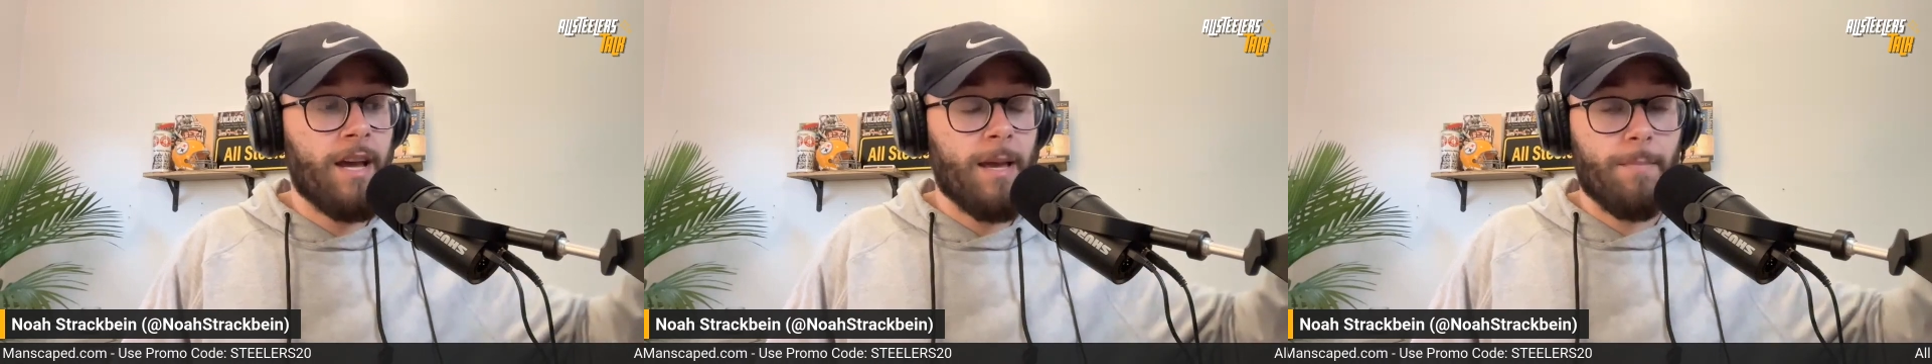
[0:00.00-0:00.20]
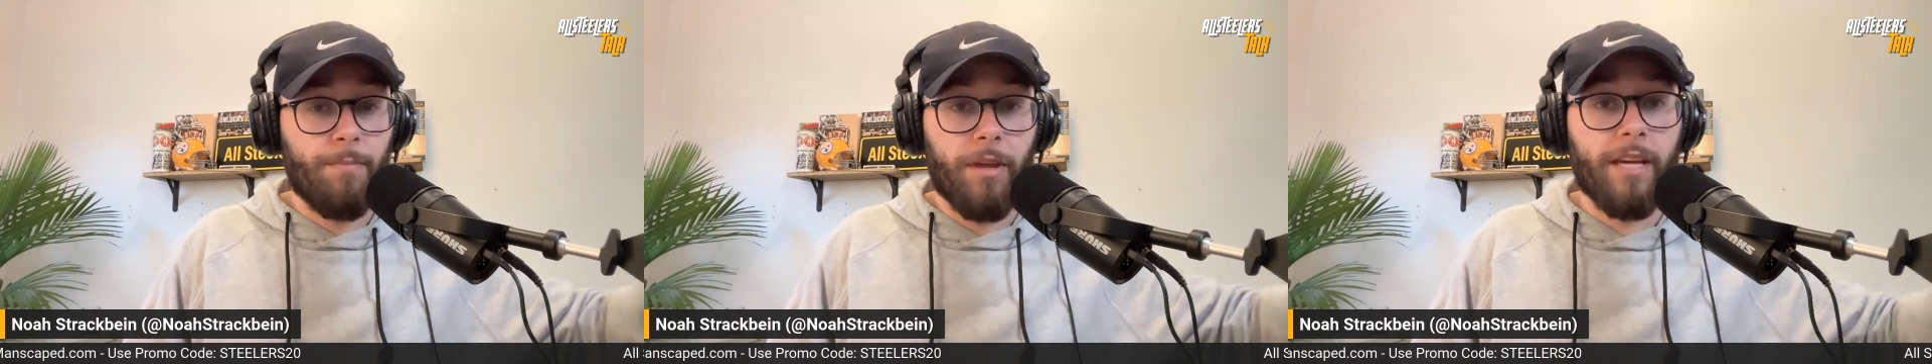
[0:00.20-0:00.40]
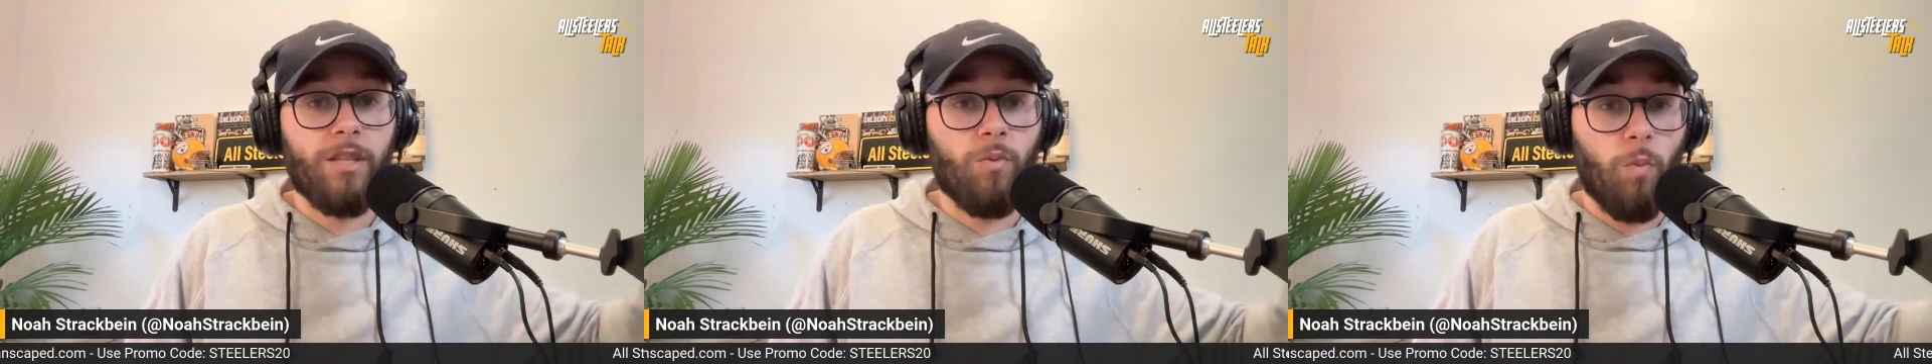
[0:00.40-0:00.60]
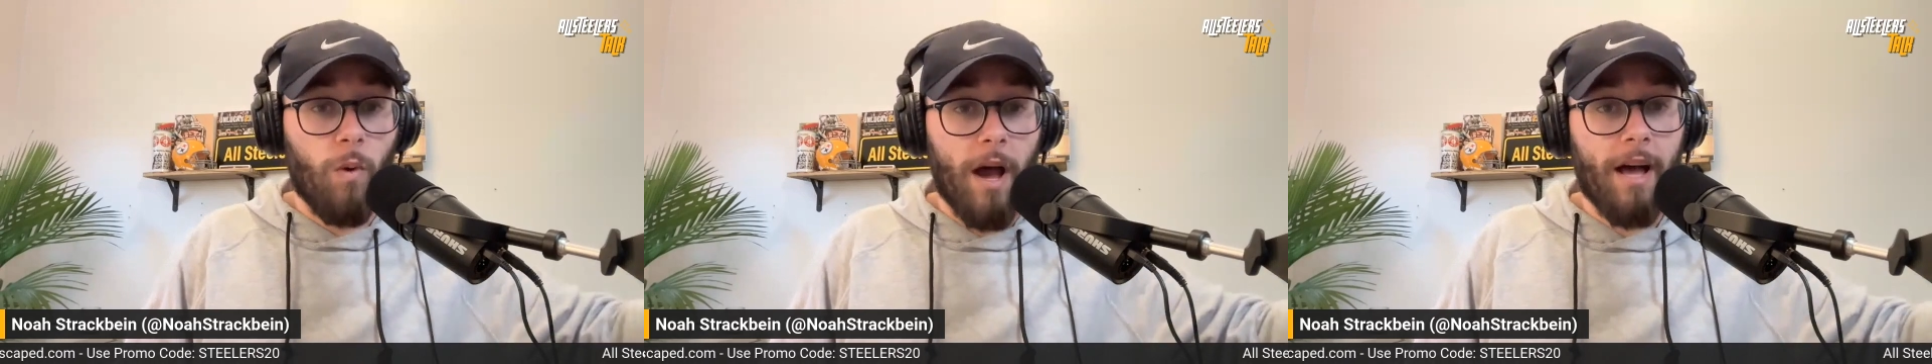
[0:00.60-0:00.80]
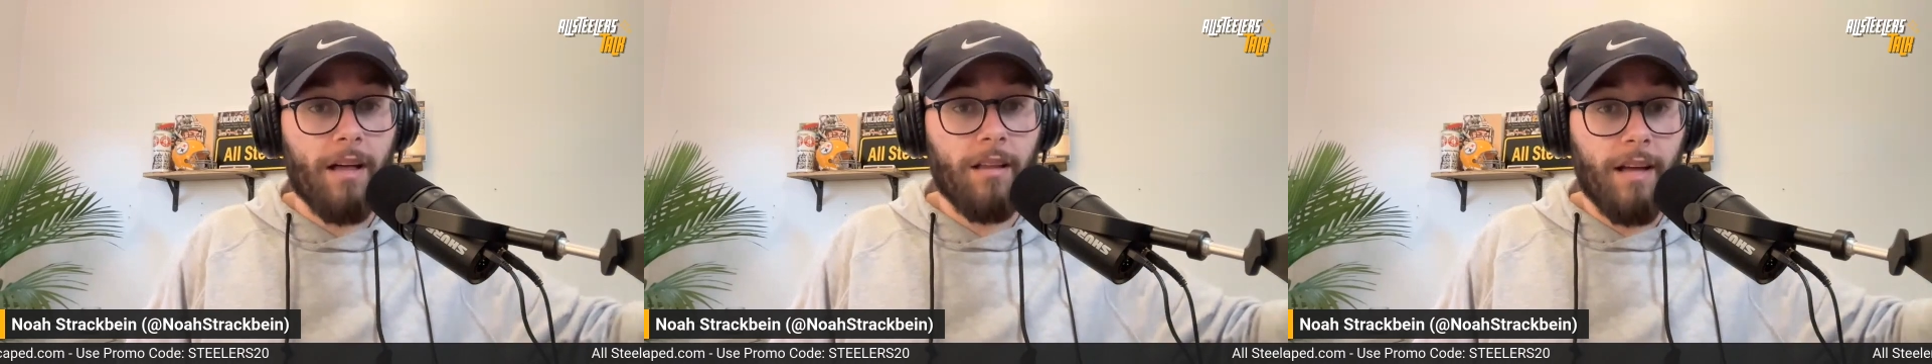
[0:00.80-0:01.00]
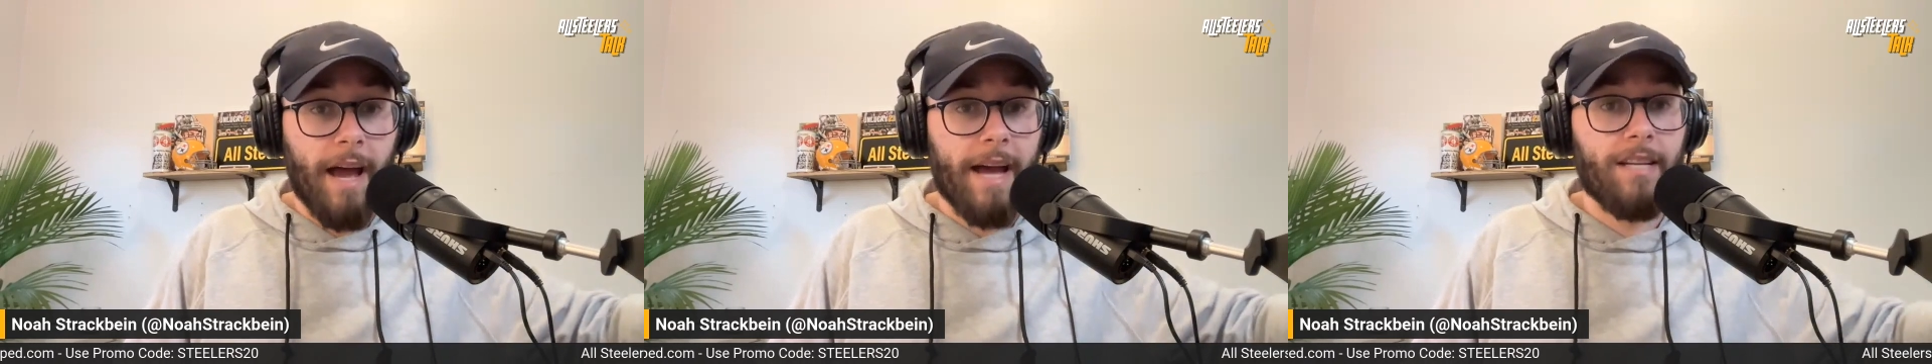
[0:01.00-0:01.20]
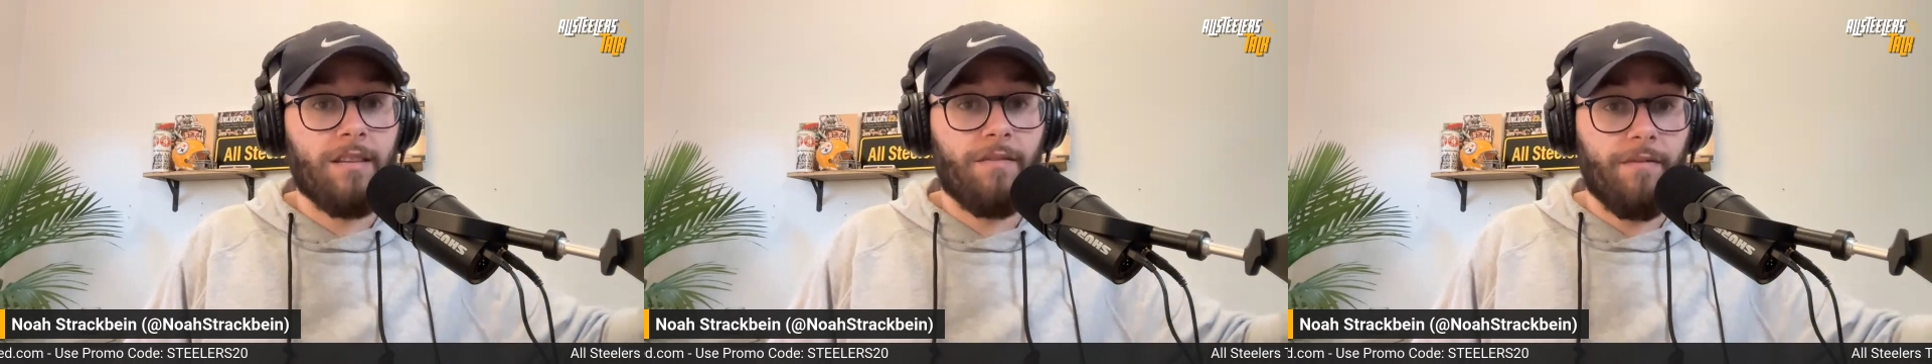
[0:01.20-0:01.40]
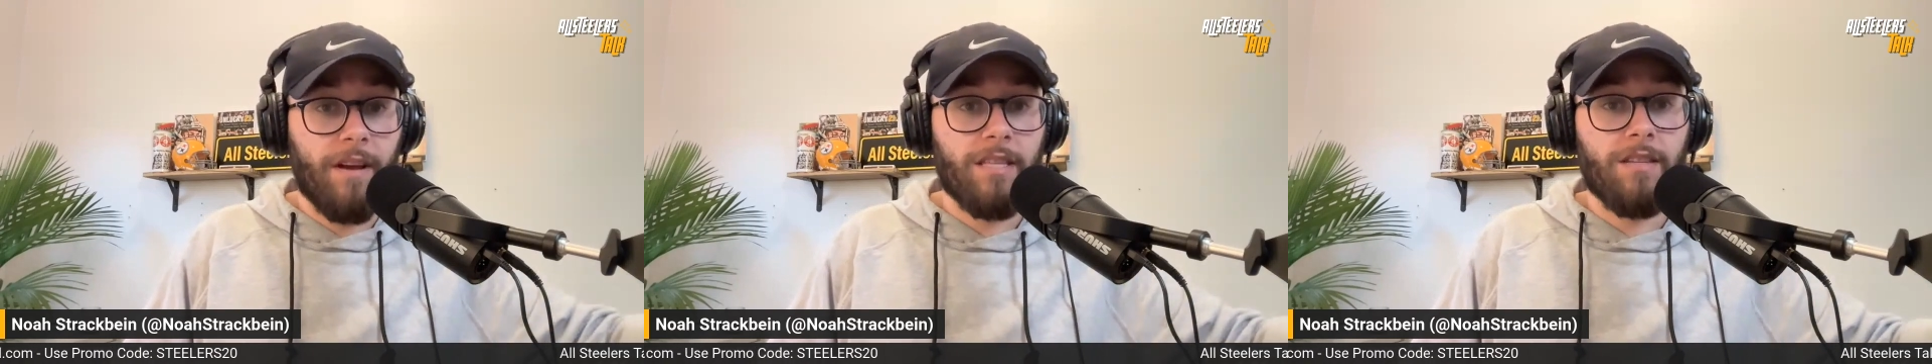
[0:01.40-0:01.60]
He plays well at
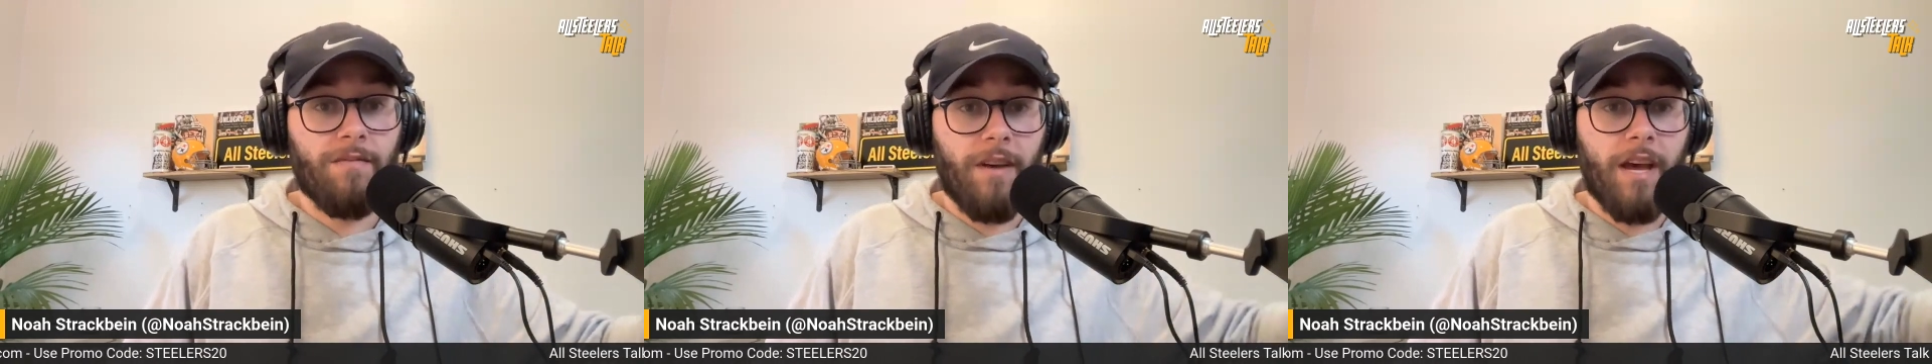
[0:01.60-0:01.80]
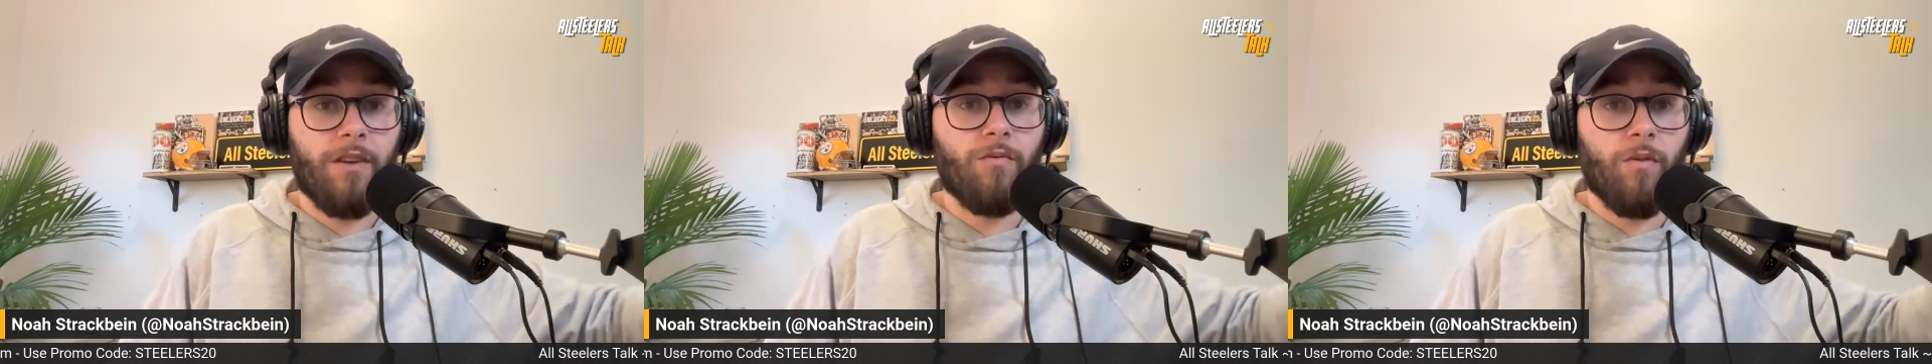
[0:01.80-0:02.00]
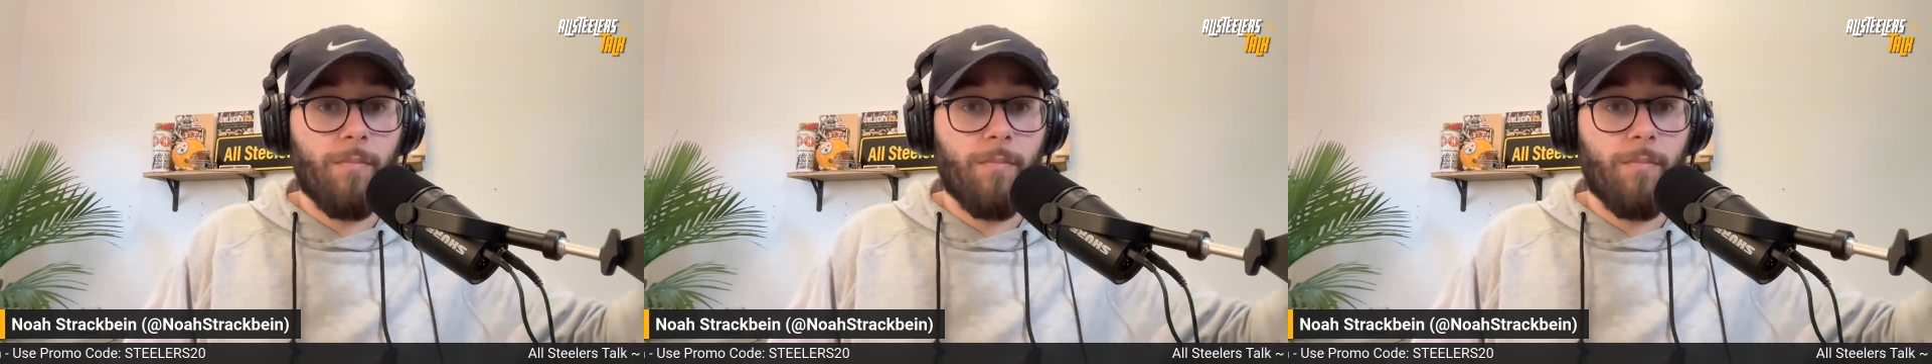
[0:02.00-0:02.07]
defensive end,